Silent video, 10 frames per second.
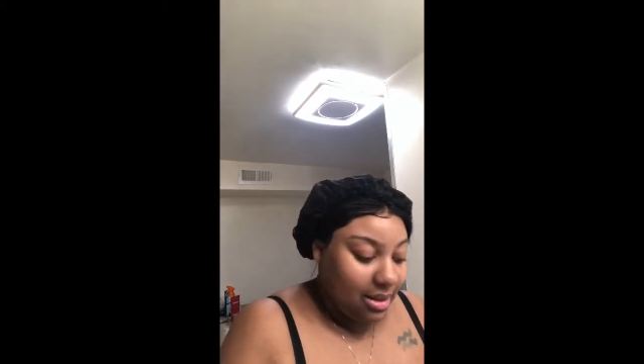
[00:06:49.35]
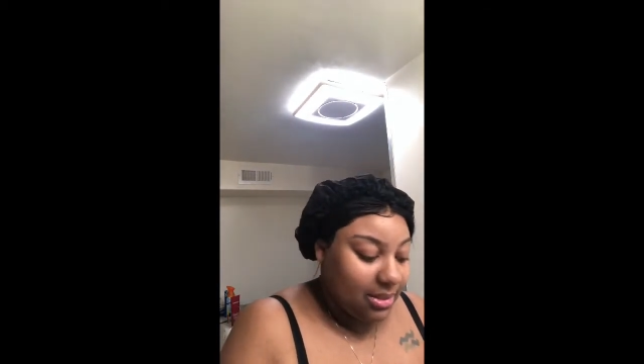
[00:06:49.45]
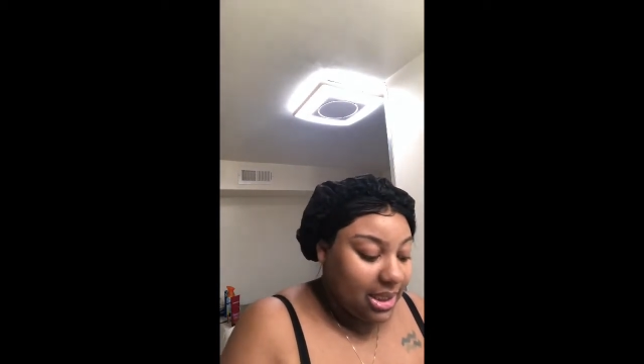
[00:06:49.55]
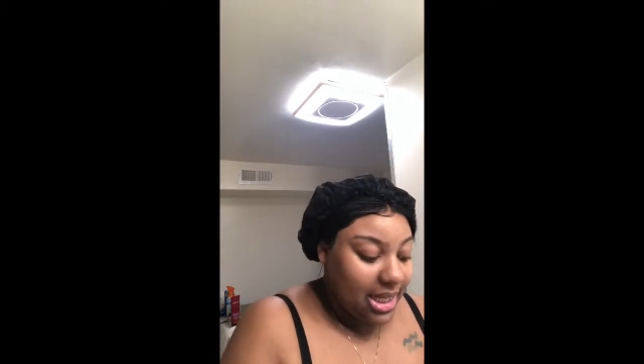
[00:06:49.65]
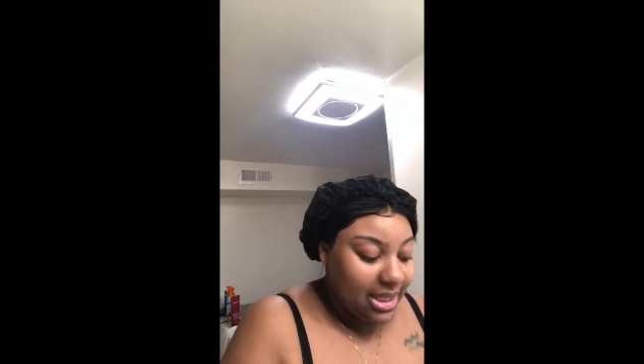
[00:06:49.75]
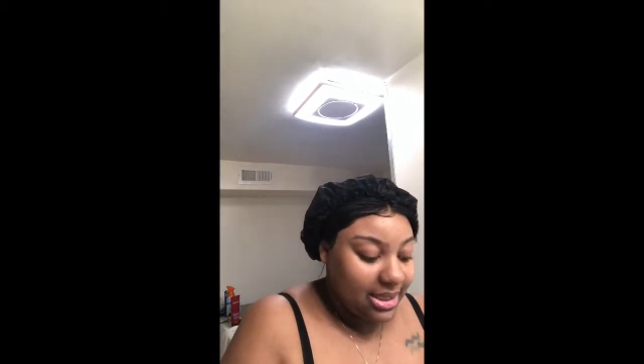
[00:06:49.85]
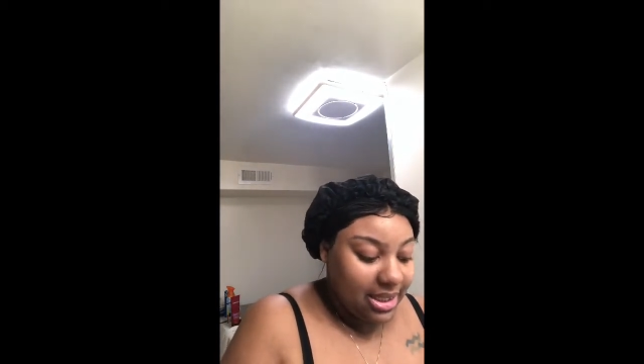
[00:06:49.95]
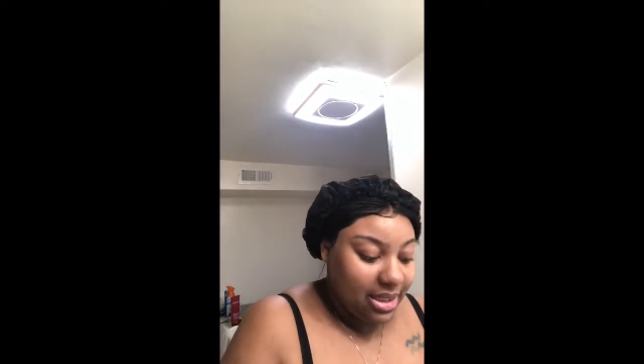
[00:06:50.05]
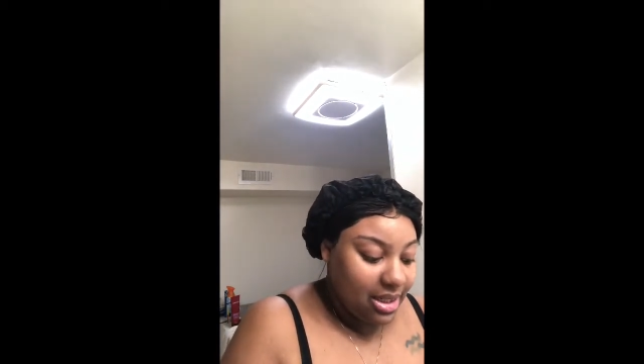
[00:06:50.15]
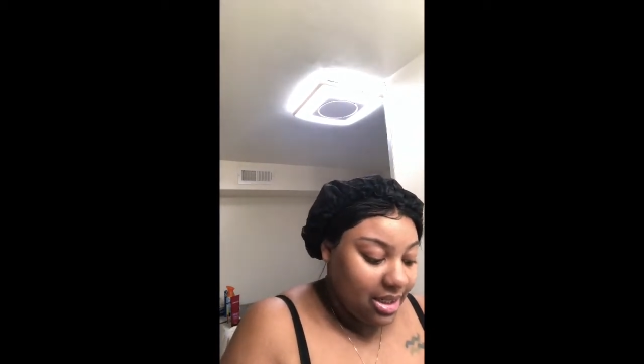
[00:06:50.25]
the late
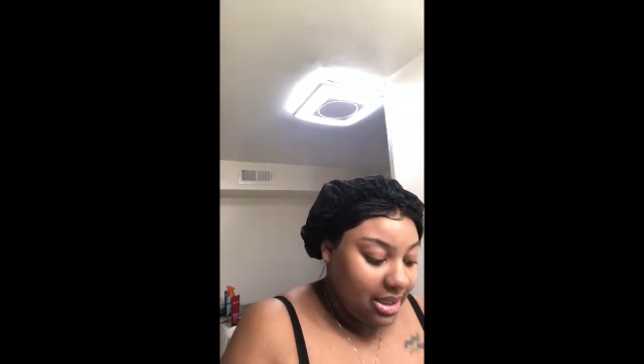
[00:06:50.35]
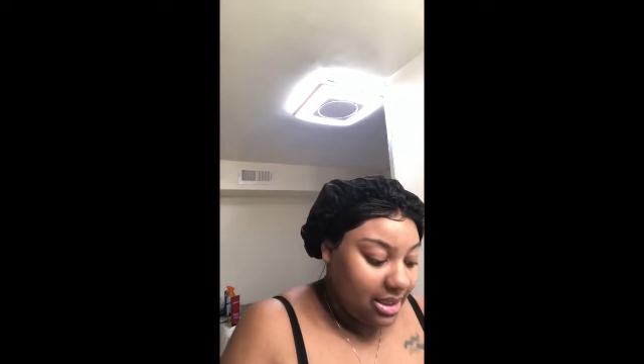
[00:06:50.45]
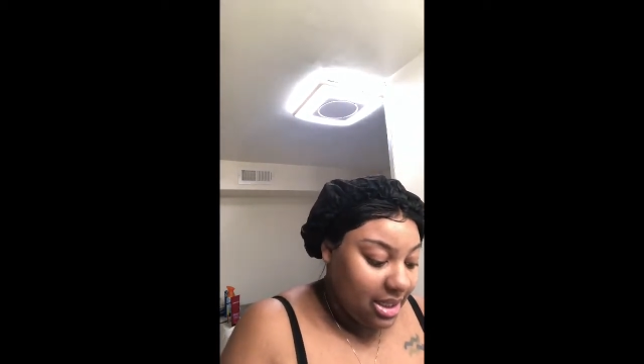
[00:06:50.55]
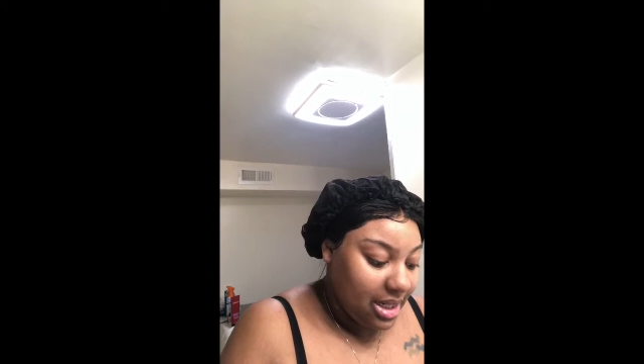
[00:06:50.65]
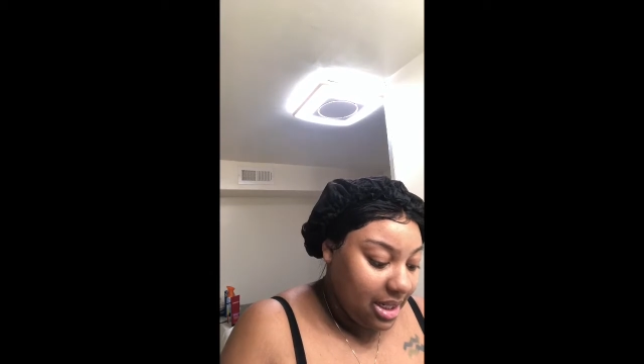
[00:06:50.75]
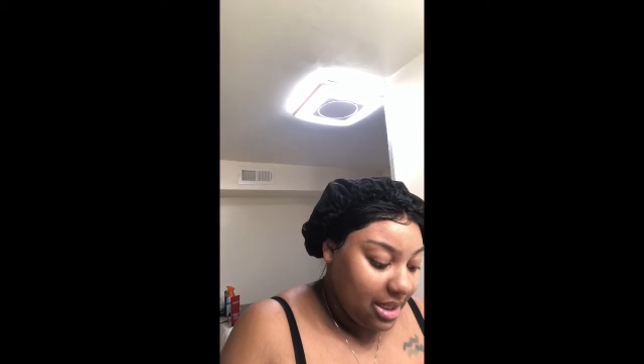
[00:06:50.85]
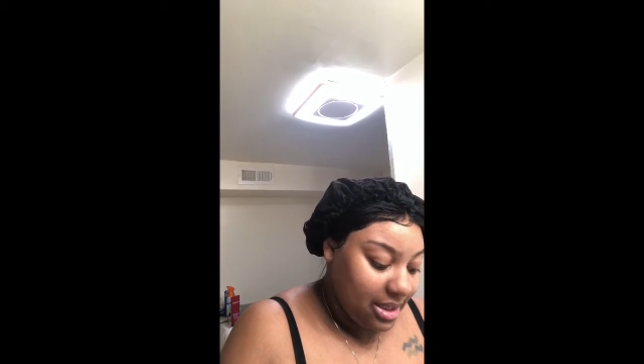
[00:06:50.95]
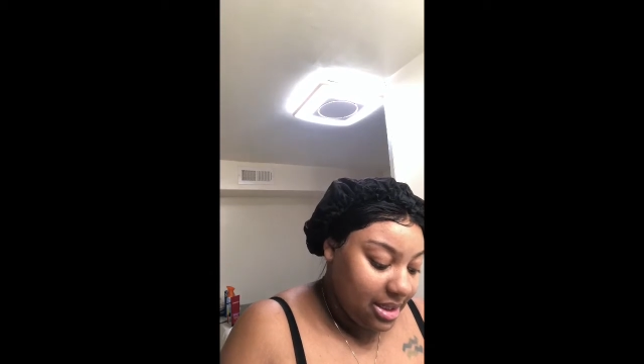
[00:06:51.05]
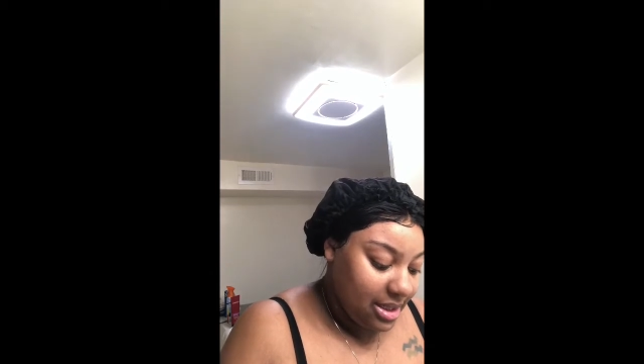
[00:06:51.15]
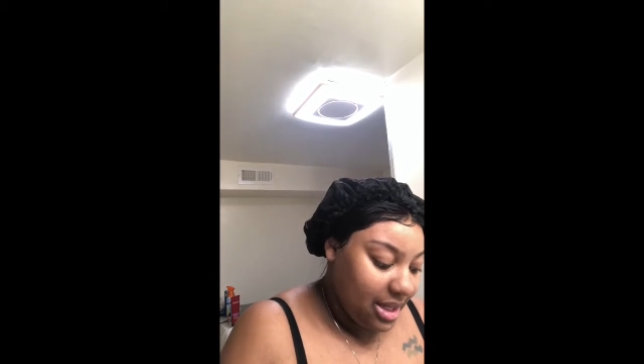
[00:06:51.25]
singer Aaliyah,
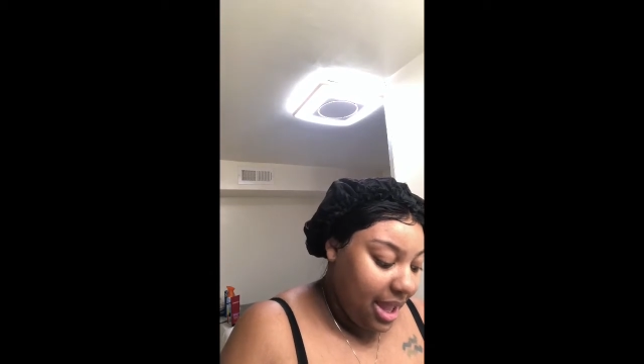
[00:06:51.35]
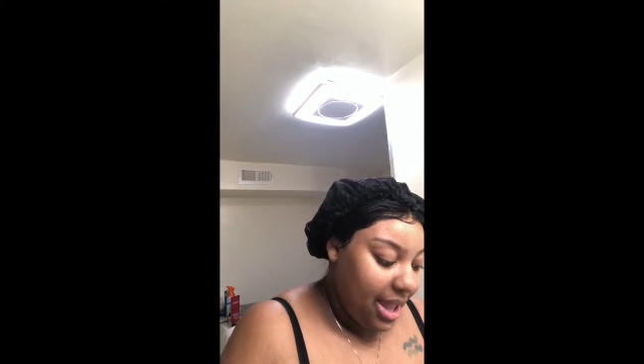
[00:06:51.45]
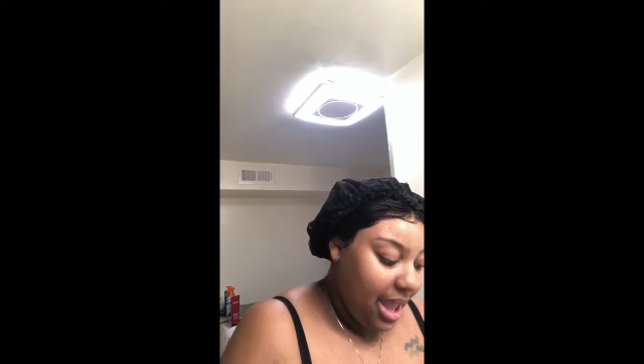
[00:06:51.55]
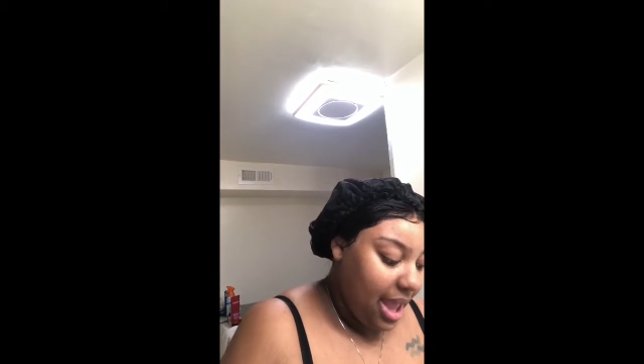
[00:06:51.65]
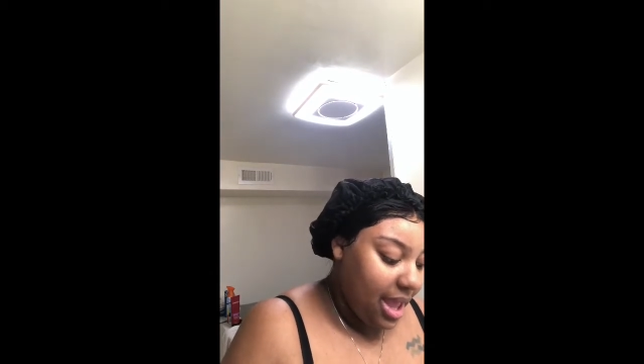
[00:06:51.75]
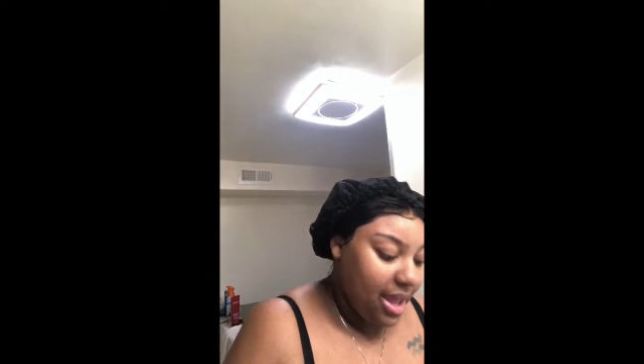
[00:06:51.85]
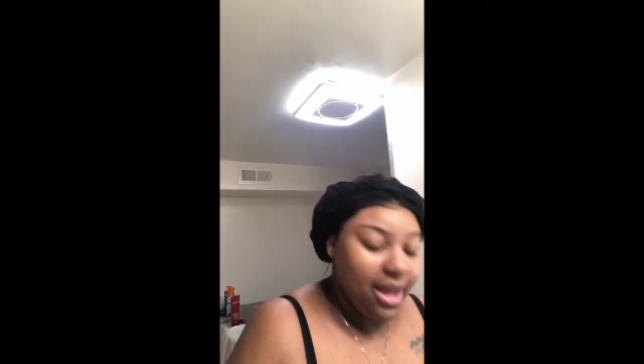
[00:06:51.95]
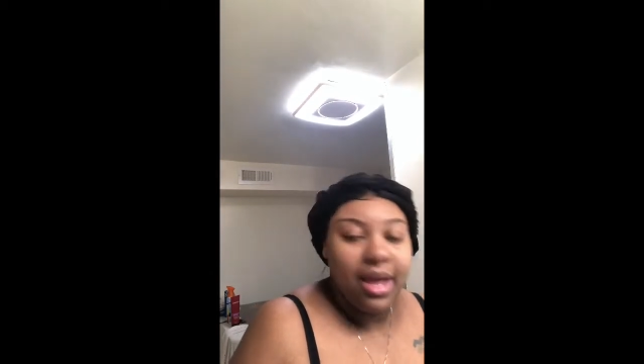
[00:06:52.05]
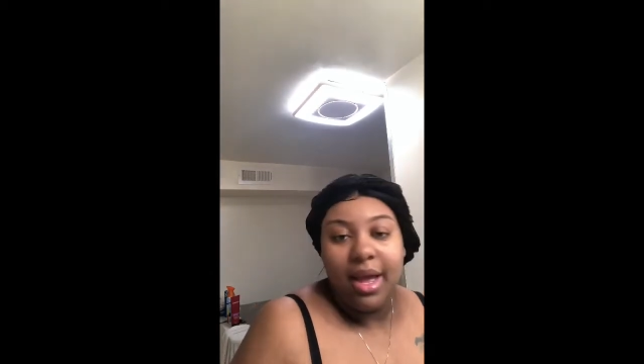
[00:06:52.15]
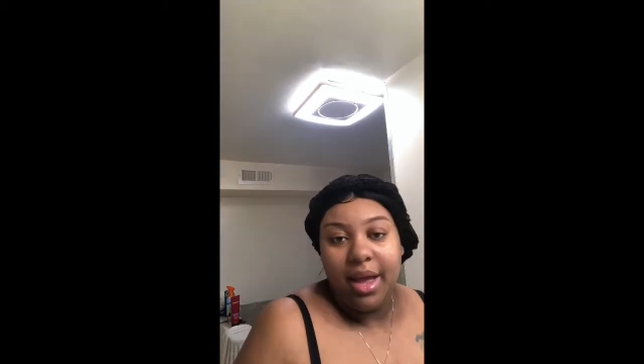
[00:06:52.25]

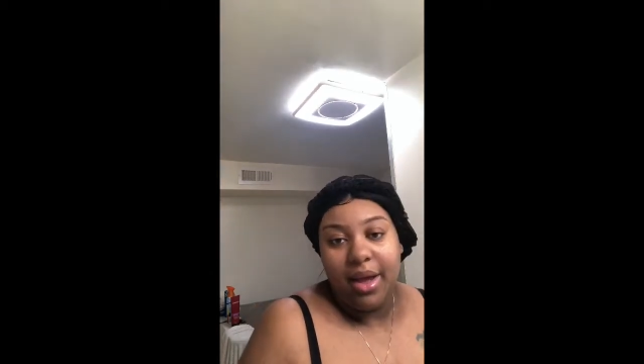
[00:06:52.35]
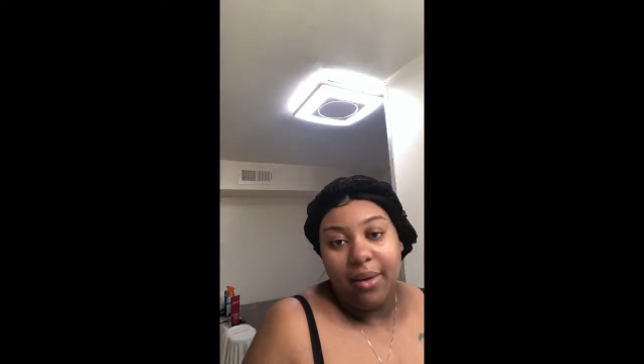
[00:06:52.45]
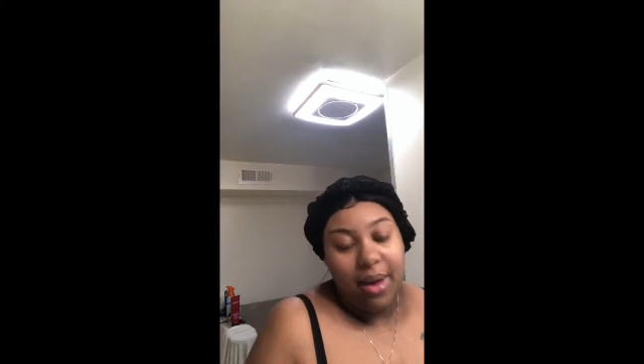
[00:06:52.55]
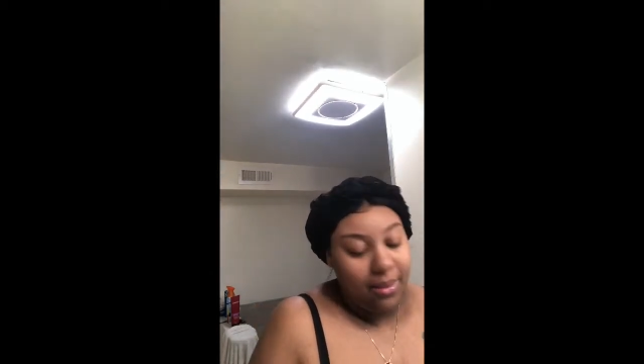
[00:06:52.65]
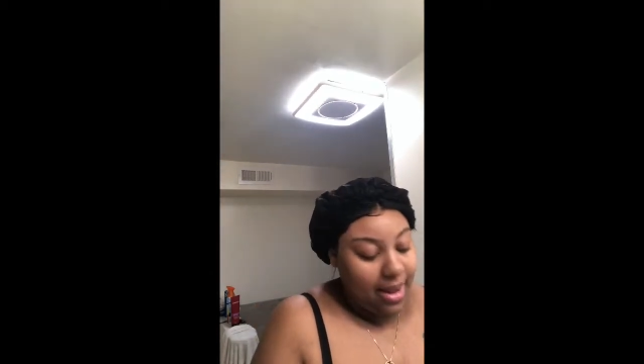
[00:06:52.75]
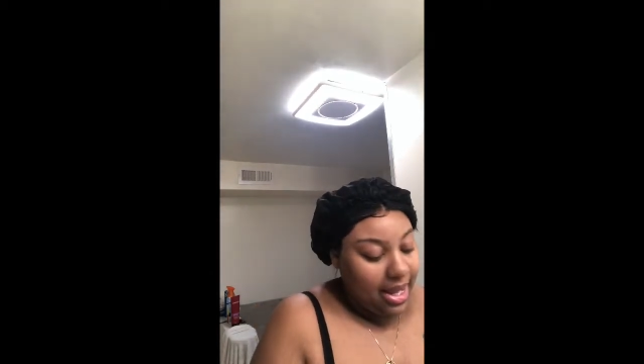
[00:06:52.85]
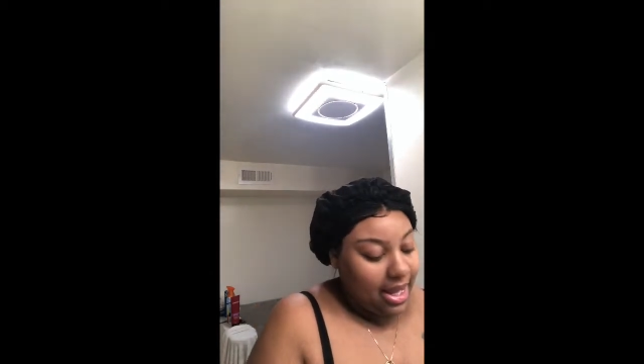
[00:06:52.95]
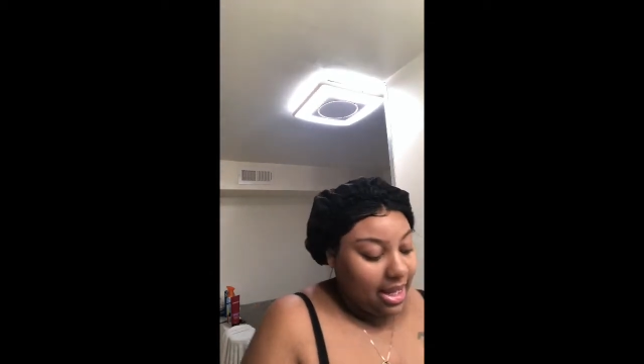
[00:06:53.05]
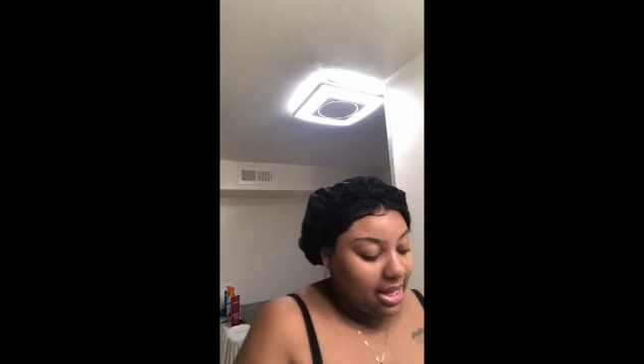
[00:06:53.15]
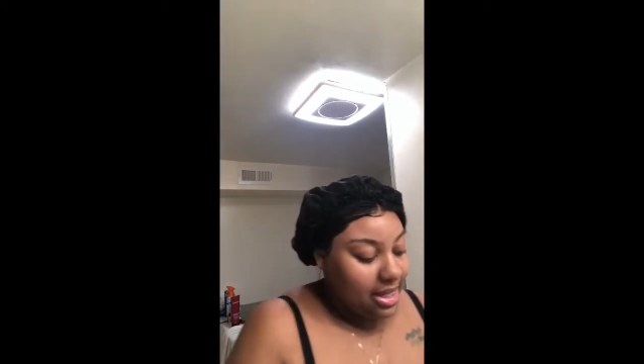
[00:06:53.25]

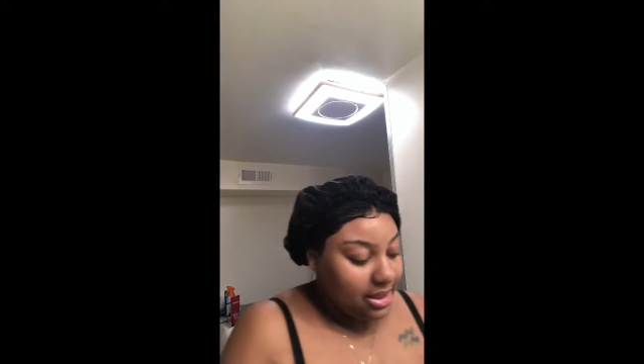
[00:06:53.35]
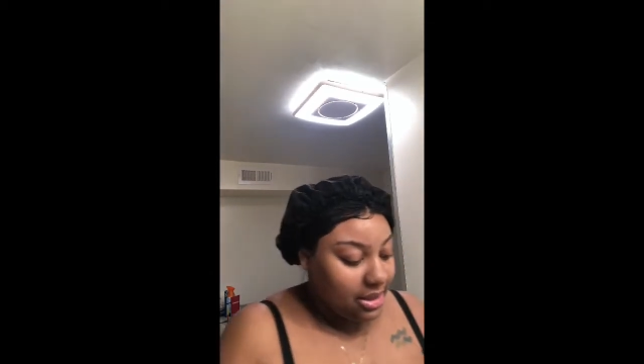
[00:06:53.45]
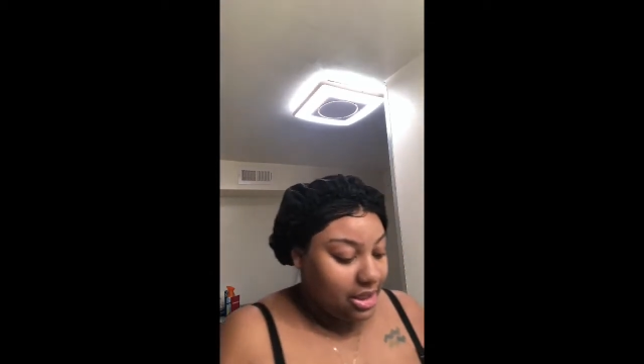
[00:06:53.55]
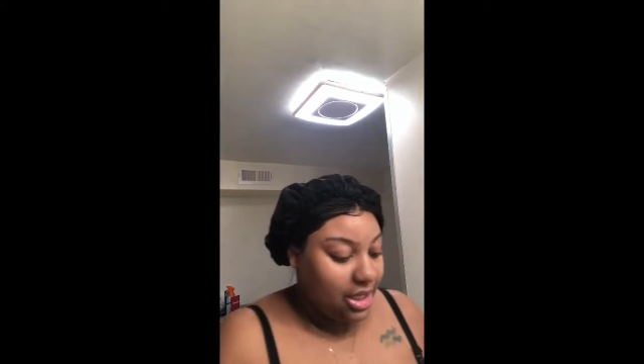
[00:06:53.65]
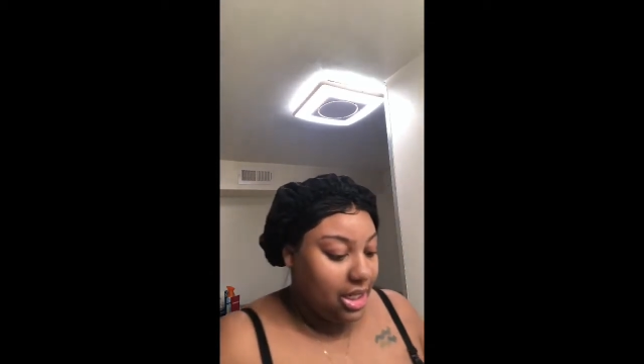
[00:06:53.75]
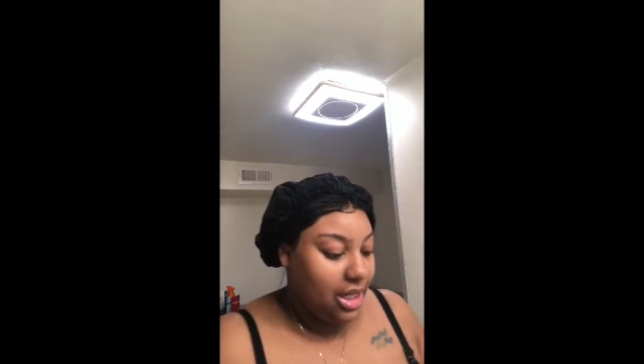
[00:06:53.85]
A-A-L-I-Y-A-H.